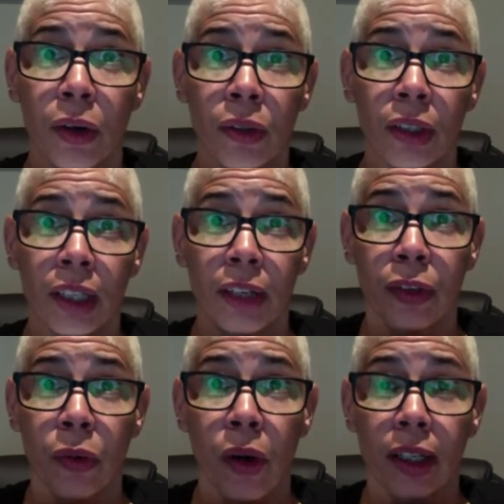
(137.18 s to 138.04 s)
If you
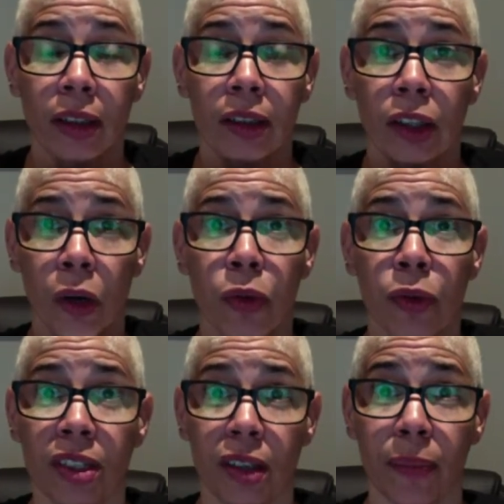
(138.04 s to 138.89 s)
want to go
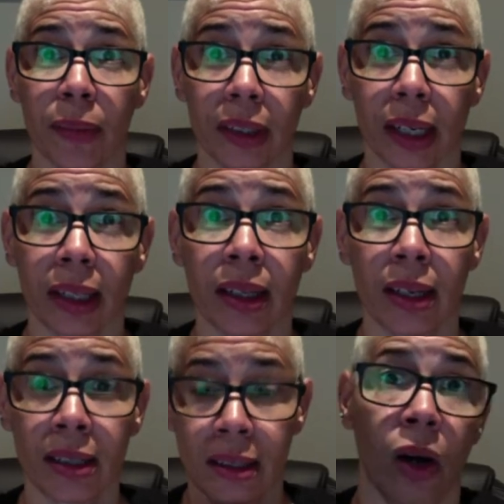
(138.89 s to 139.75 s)
to something like
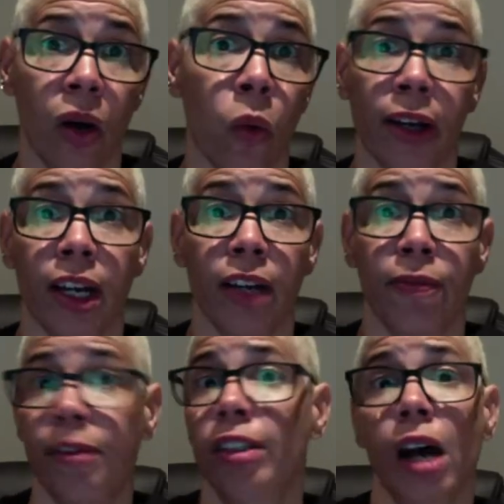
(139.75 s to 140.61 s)
this. What I've
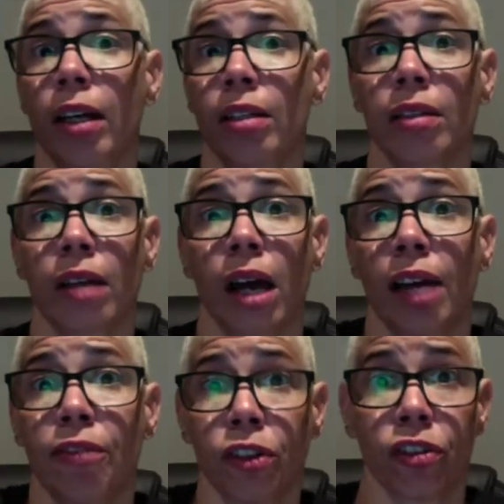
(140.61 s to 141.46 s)
done is I've
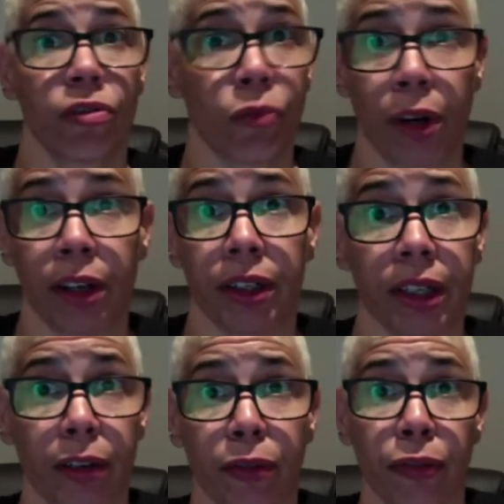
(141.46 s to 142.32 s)
just written in
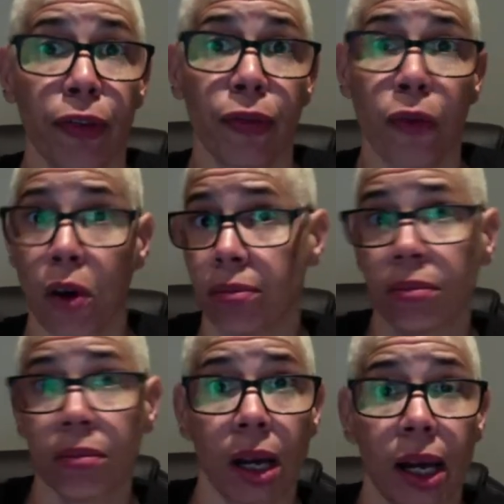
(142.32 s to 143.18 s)
it free form.
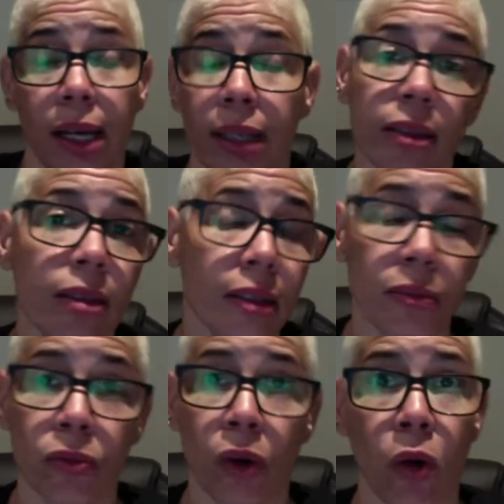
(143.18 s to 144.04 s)
I just
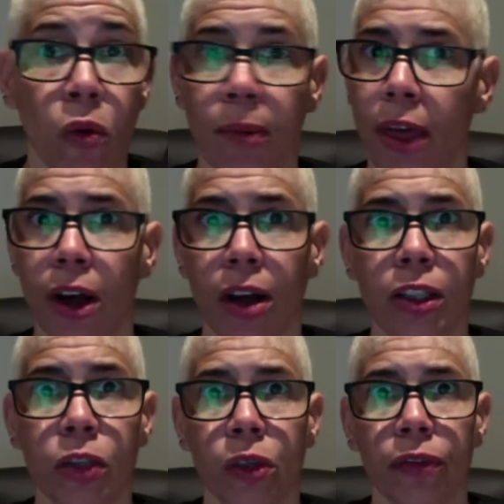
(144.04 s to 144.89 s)
wrote what my thoughts
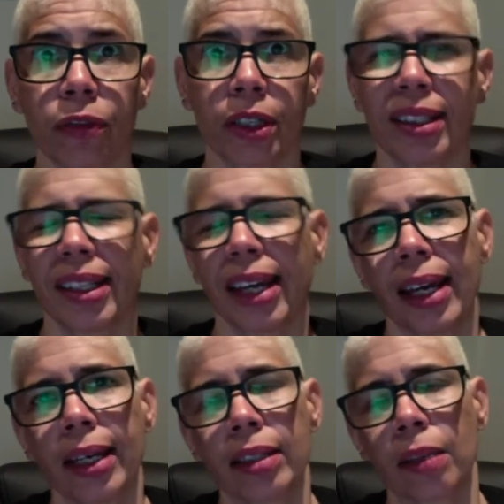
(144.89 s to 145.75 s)
were for the
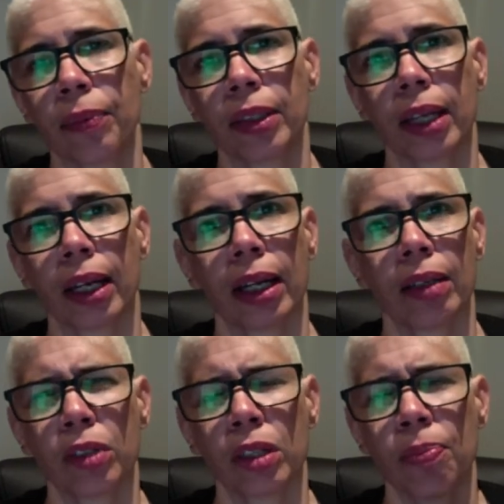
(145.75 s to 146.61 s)
day, something that
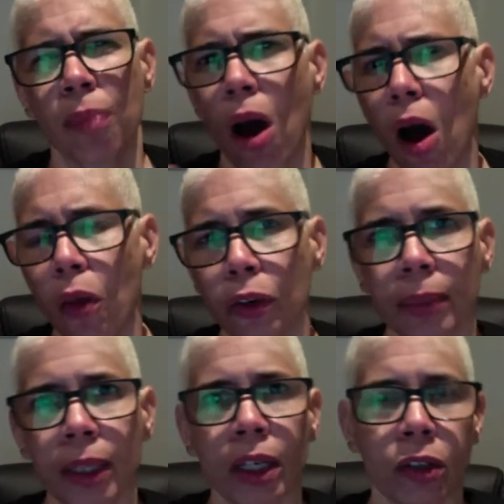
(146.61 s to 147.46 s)
was bothering
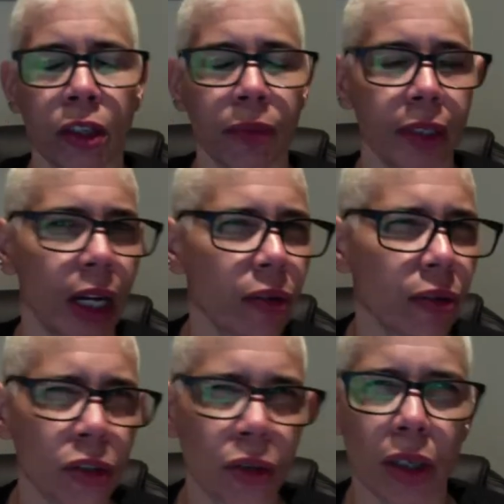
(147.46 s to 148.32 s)
me or something that I was
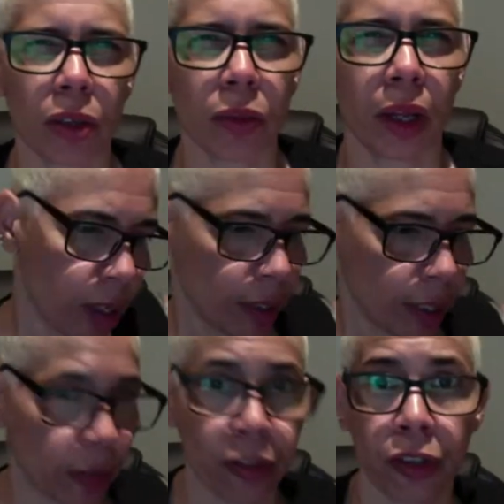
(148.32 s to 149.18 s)
triggered with. The
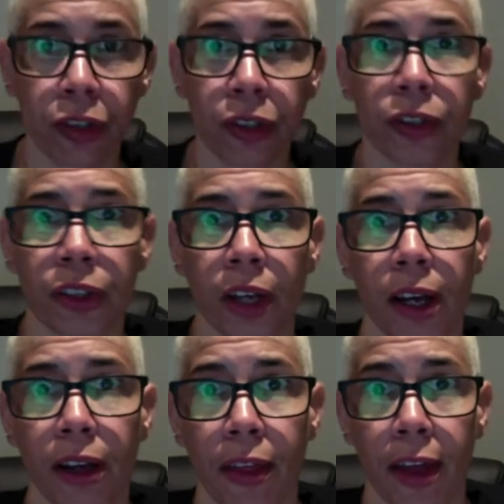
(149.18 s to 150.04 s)
other journals
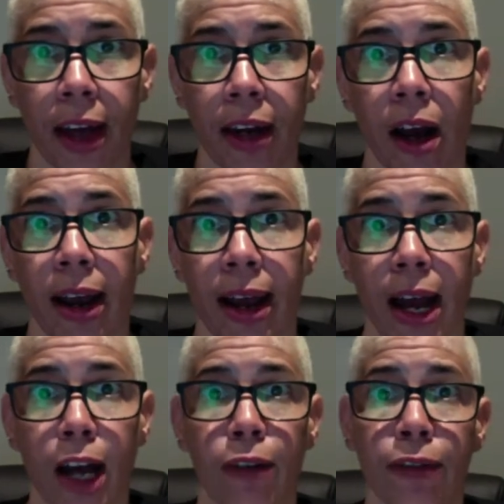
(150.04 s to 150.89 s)
that I
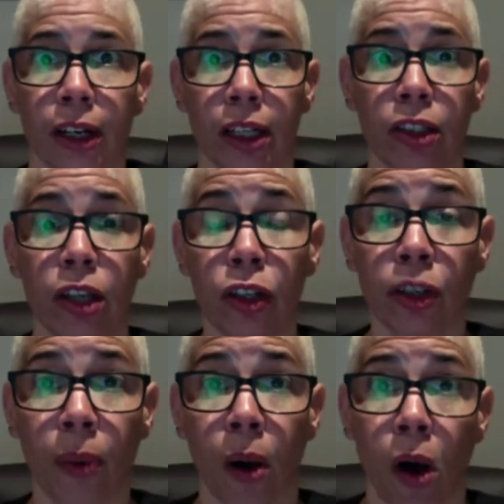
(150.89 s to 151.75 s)
have touched
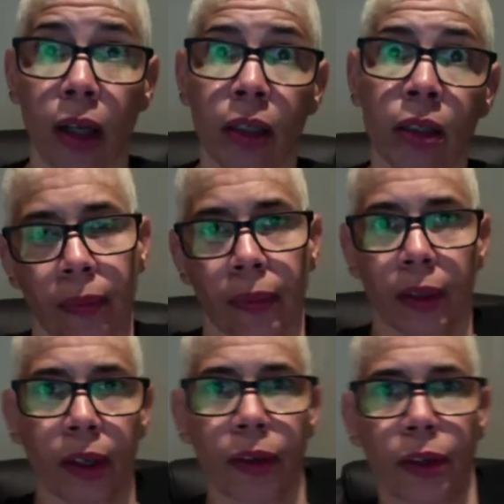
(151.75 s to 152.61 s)
upon,
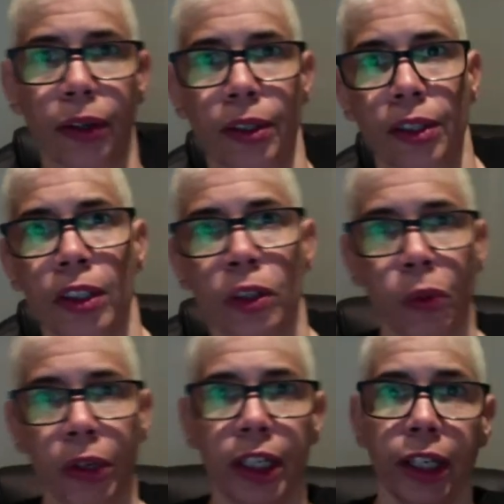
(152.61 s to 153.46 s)
there's this one
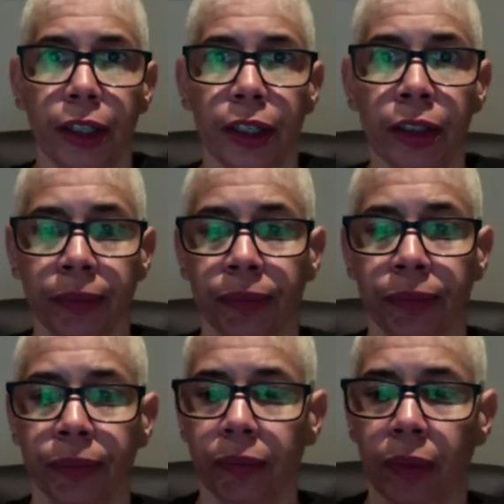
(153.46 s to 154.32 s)
here,
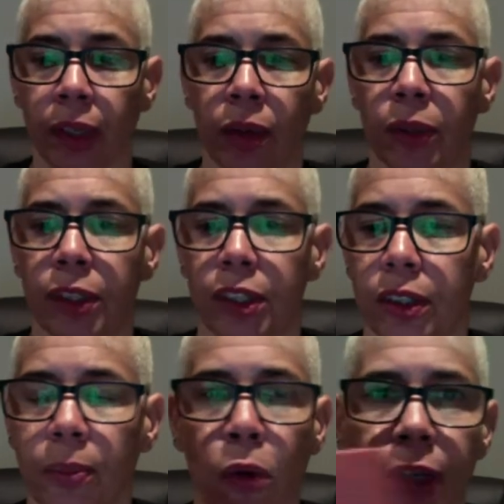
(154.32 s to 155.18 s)
which is the
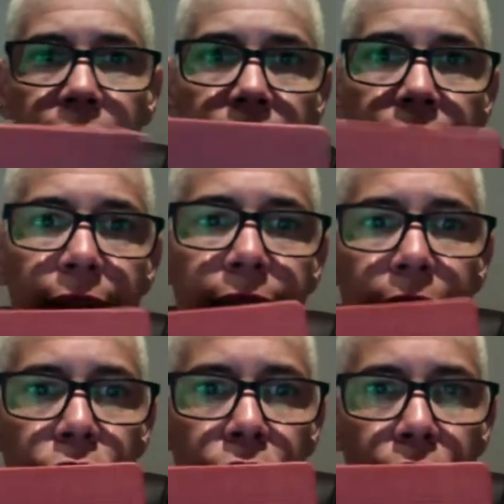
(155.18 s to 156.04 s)
Morning Sidekick
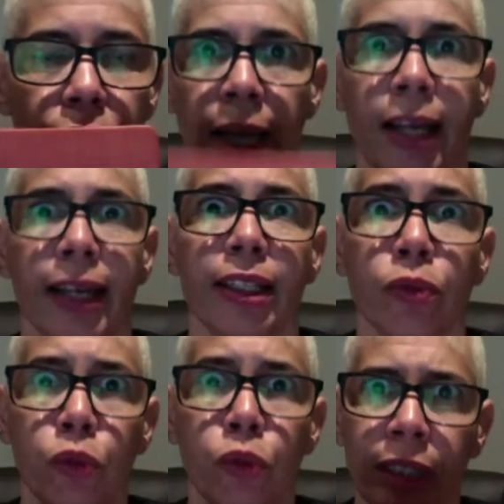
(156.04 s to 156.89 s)
journal. It's
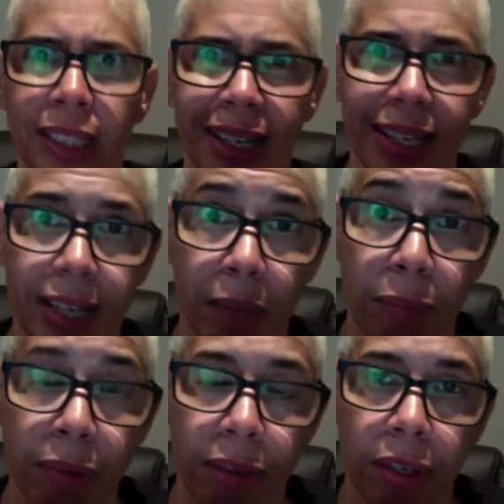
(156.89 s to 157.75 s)
really in
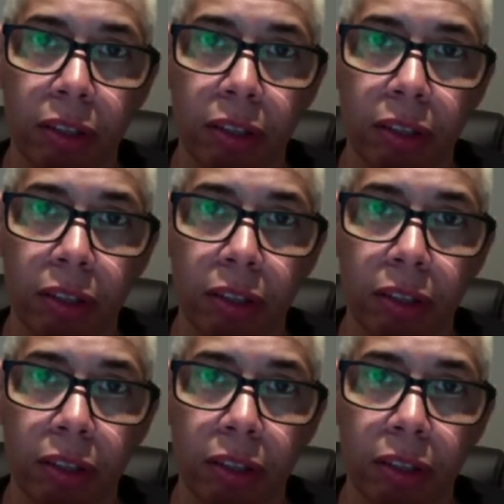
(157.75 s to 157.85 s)
depth.